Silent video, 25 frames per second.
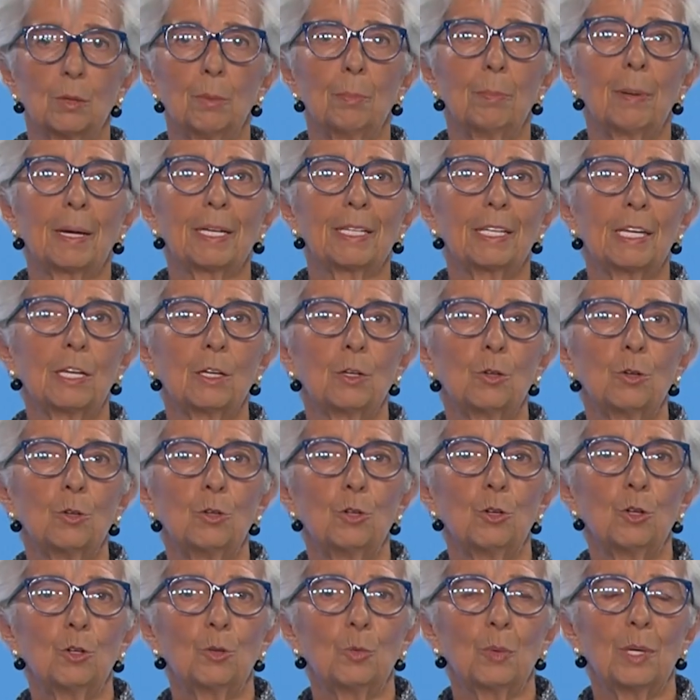banking
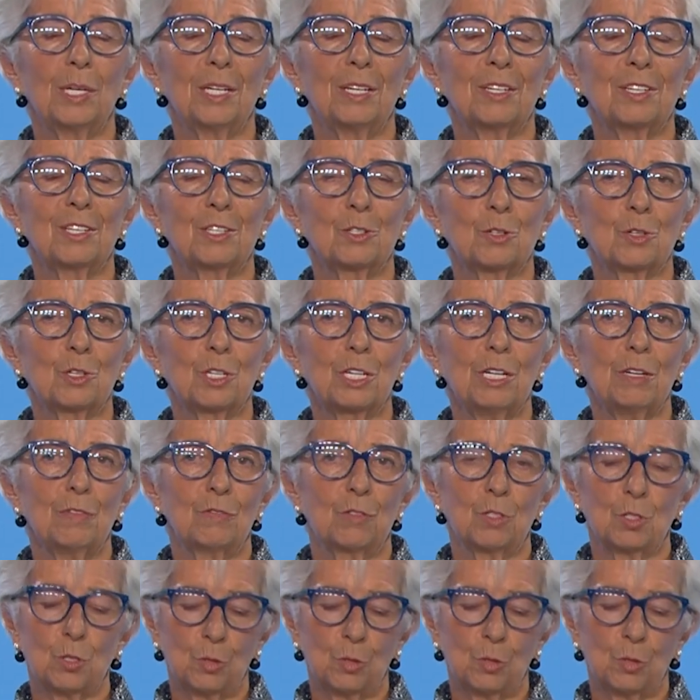union when it is achieved.